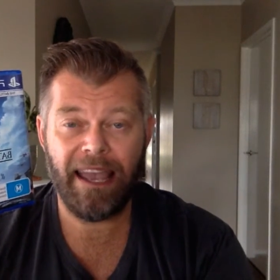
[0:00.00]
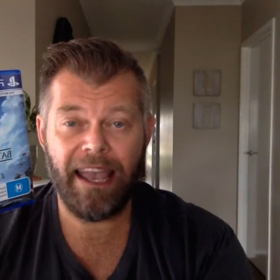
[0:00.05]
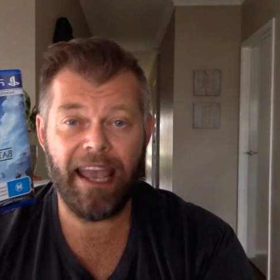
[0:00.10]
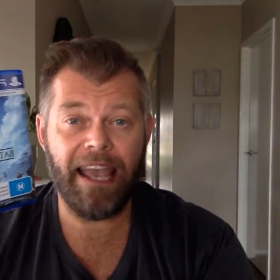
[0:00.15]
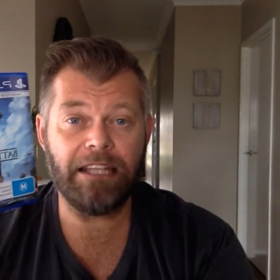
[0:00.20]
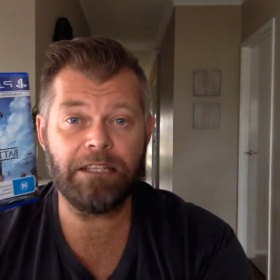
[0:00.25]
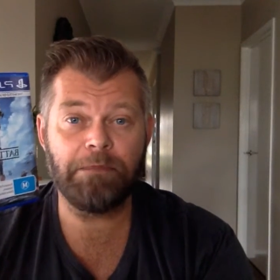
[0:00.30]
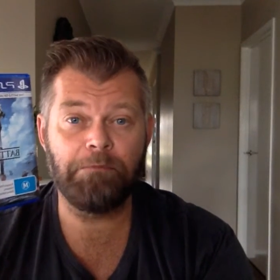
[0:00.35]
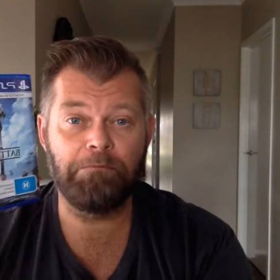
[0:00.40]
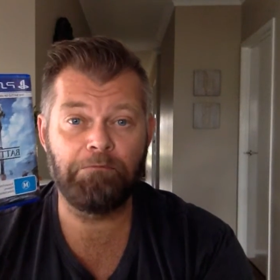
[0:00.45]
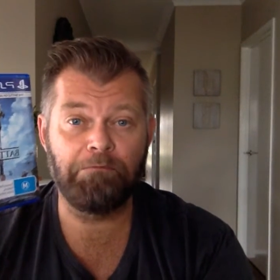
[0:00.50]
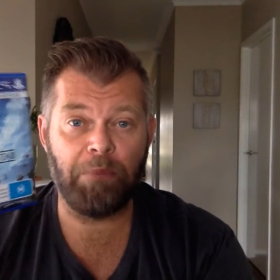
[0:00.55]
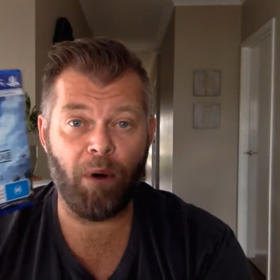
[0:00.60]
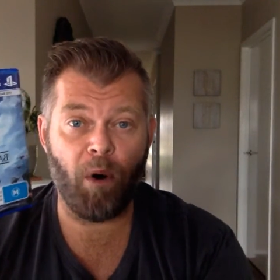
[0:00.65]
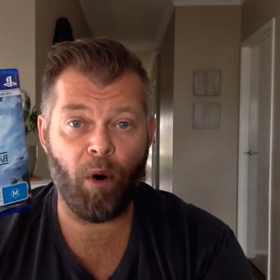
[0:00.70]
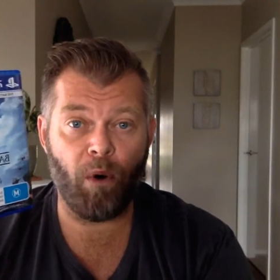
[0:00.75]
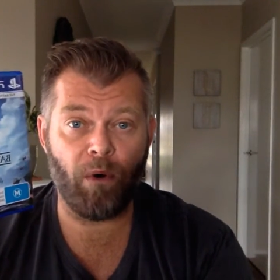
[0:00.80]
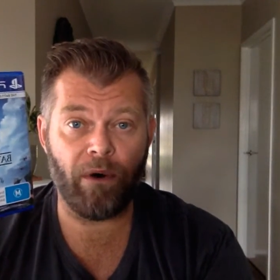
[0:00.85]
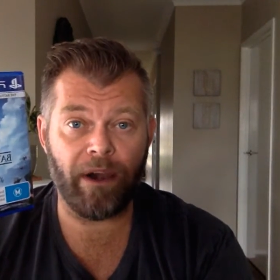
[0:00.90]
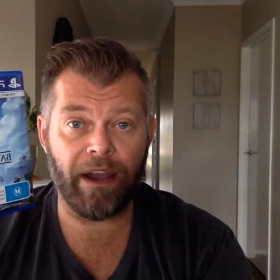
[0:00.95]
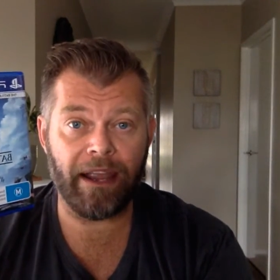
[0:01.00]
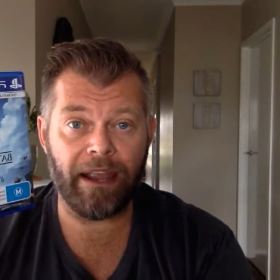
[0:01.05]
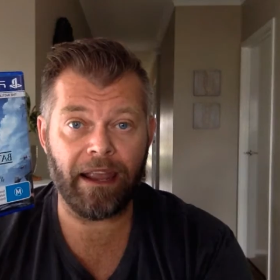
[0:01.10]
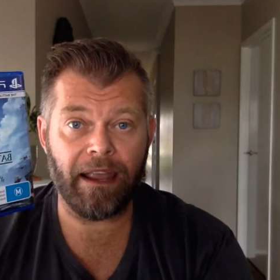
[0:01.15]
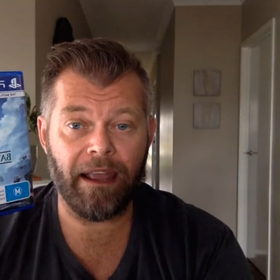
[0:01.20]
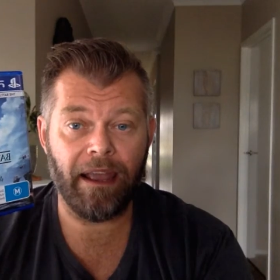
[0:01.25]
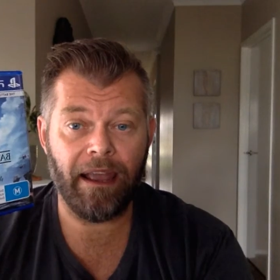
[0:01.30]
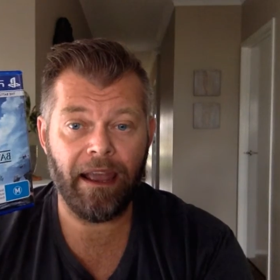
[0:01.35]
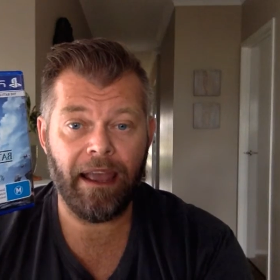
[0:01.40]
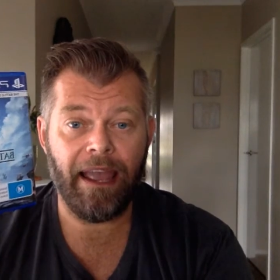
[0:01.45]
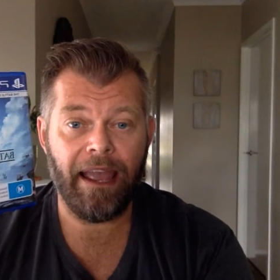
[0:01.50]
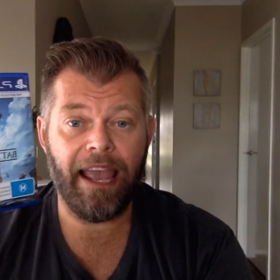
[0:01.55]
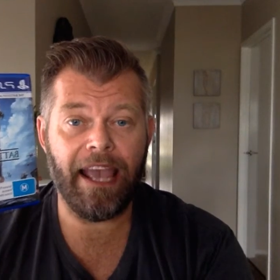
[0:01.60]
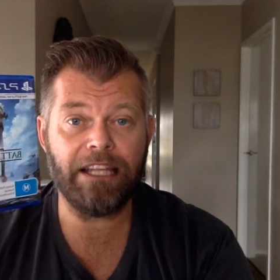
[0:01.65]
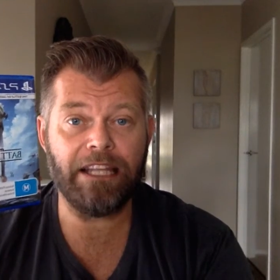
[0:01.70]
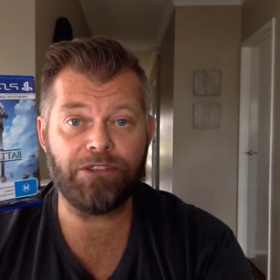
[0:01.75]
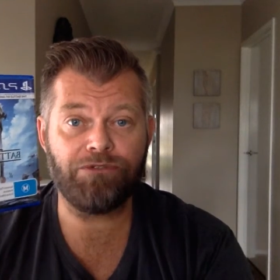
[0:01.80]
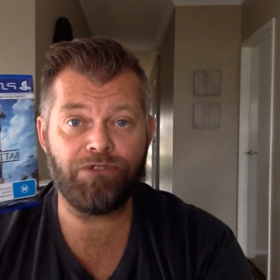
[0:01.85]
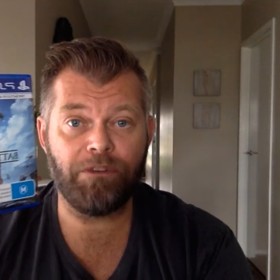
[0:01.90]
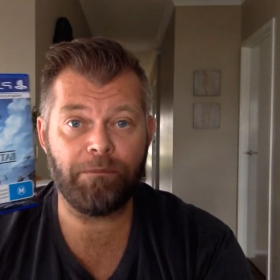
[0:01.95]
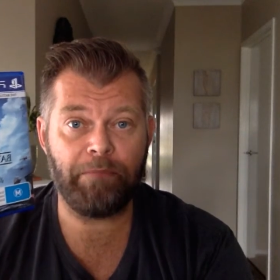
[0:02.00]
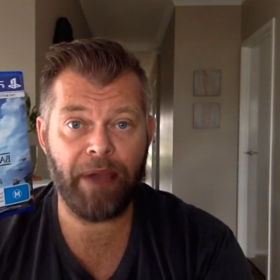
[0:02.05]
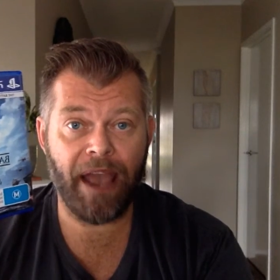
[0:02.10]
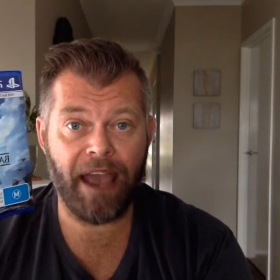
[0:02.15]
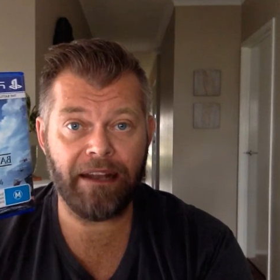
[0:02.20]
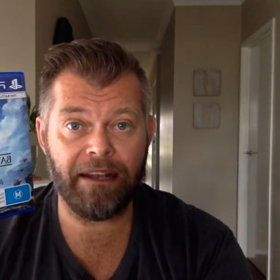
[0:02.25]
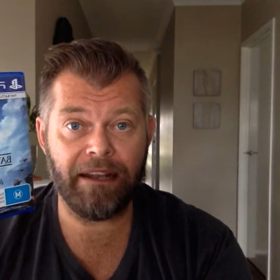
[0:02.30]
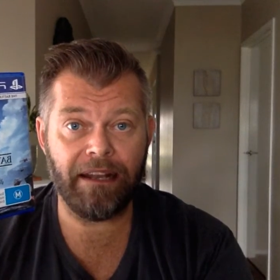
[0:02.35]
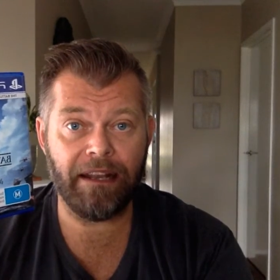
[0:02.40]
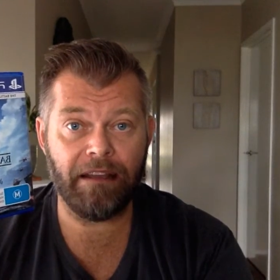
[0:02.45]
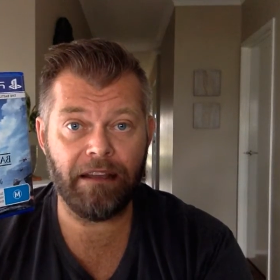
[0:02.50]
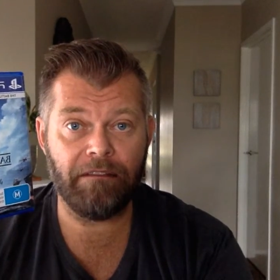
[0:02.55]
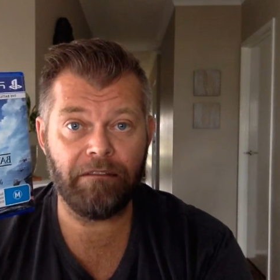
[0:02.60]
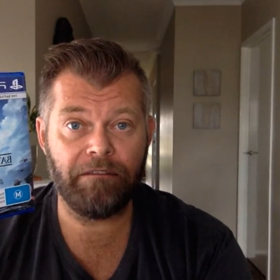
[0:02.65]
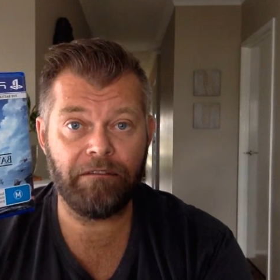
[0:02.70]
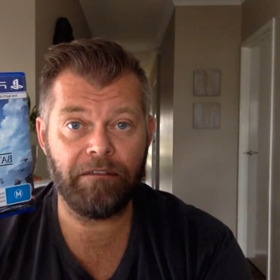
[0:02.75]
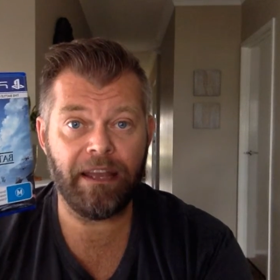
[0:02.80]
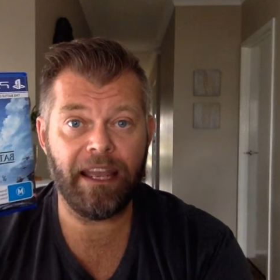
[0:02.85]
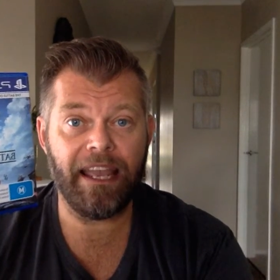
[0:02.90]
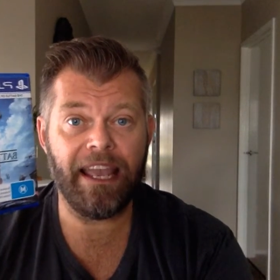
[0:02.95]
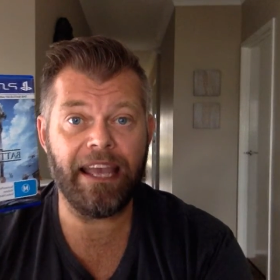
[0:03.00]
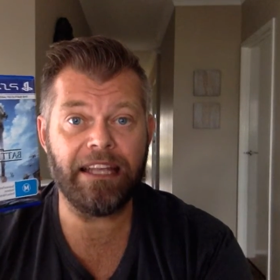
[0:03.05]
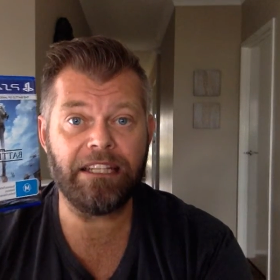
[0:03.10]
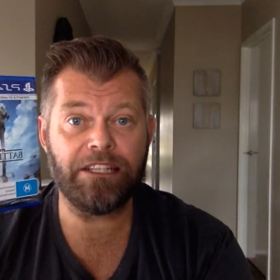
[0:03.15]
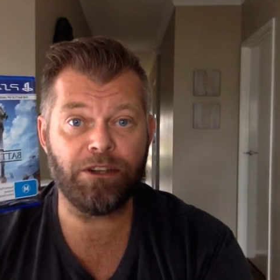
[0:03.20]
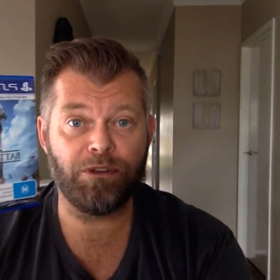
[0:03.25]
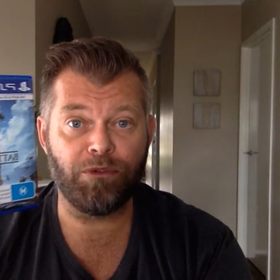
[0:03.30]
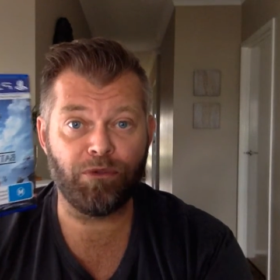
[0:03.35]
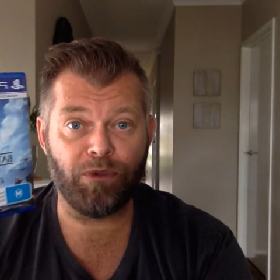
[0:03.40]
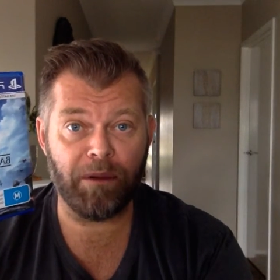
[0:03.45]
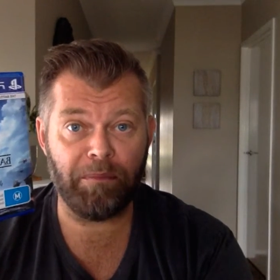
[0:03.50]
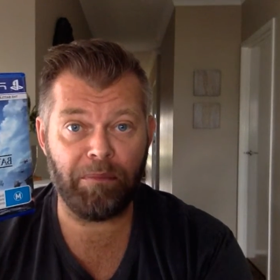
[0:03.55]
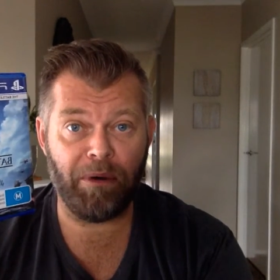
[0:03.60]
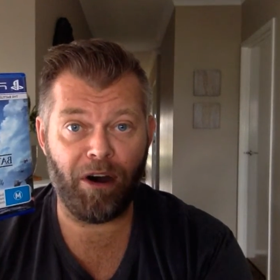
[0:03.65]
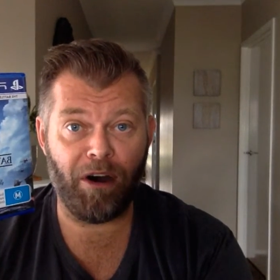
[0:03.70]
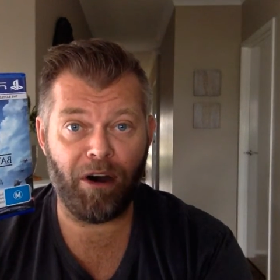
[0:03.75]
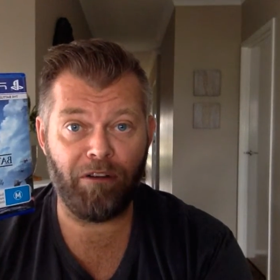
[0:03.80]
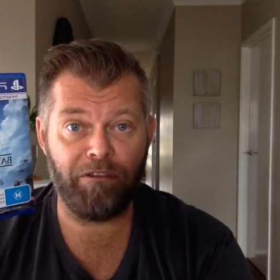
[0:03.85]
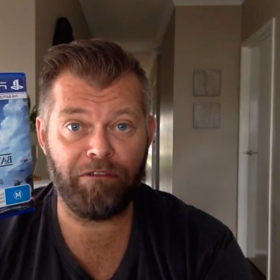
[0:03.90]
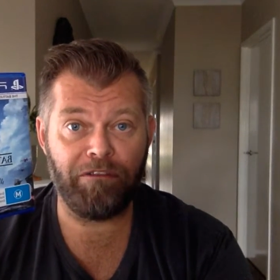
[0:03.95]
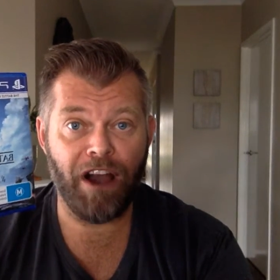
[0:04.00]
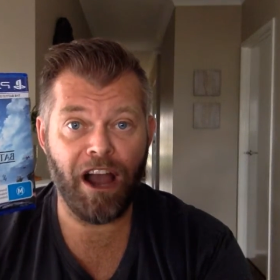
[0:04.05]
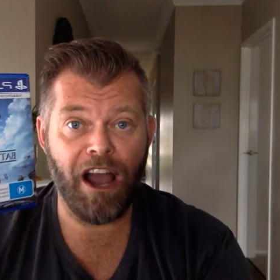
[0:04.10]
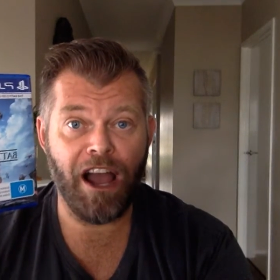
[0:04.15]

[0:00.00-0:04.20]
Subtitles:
It's boring. It's repetitive. It's a rip-off.